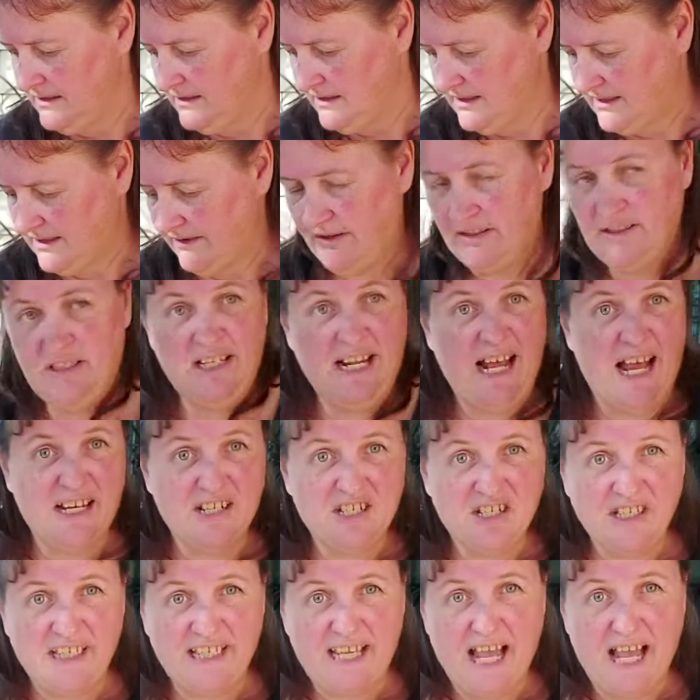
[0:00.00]
So I did
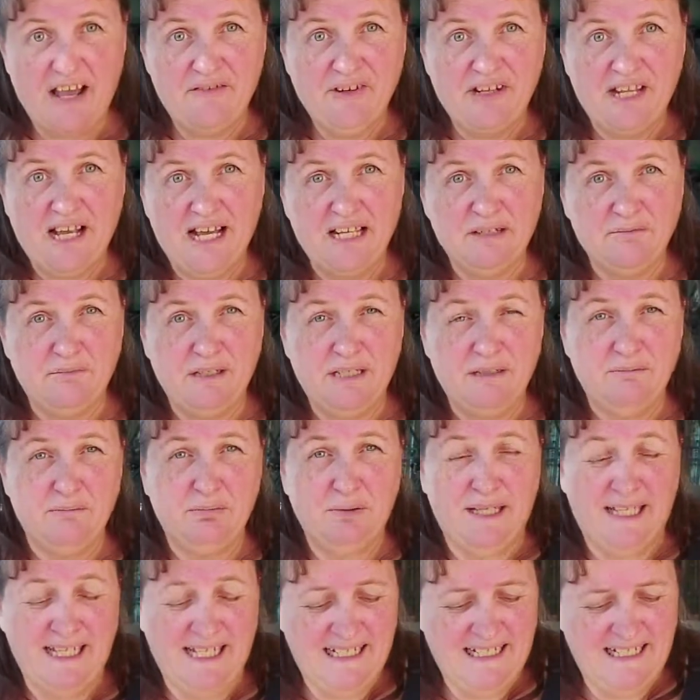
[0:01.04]
actually have a garden mint
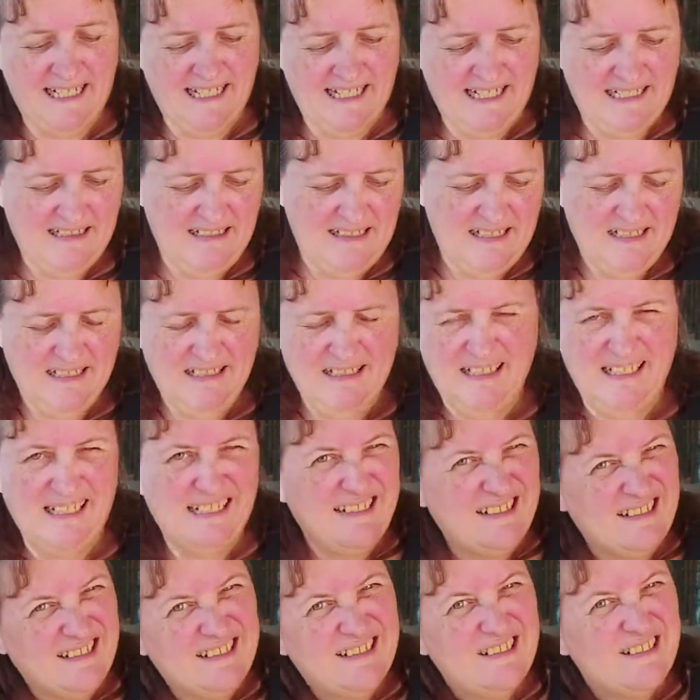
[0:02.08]
plant and it
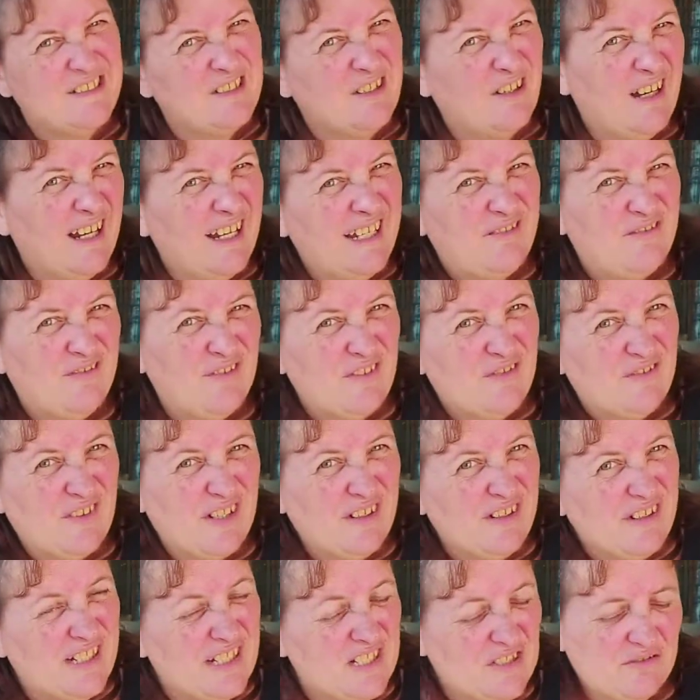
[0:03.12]
died for
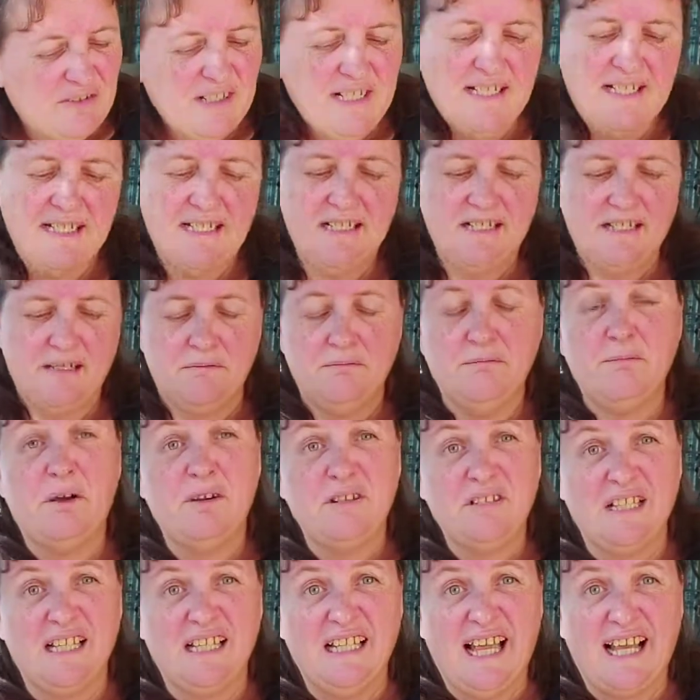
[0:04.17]
various reasons,
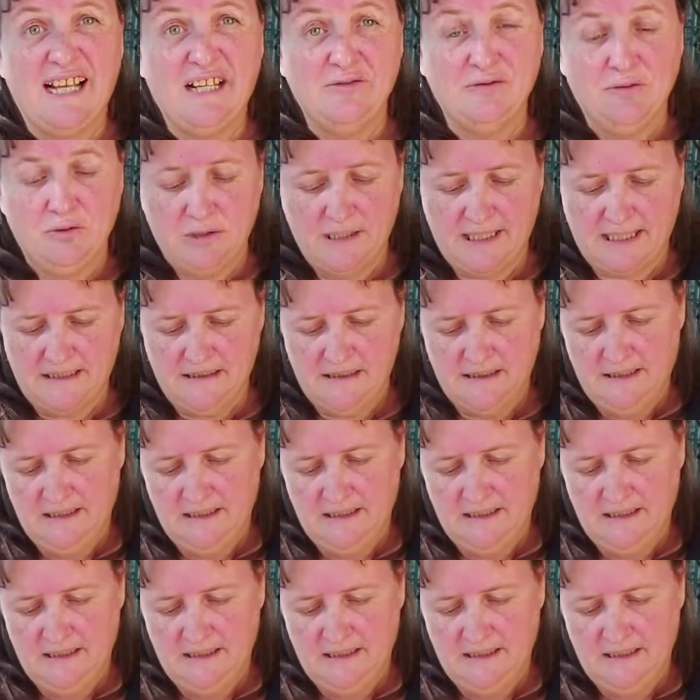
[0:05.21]
mostly lack of water.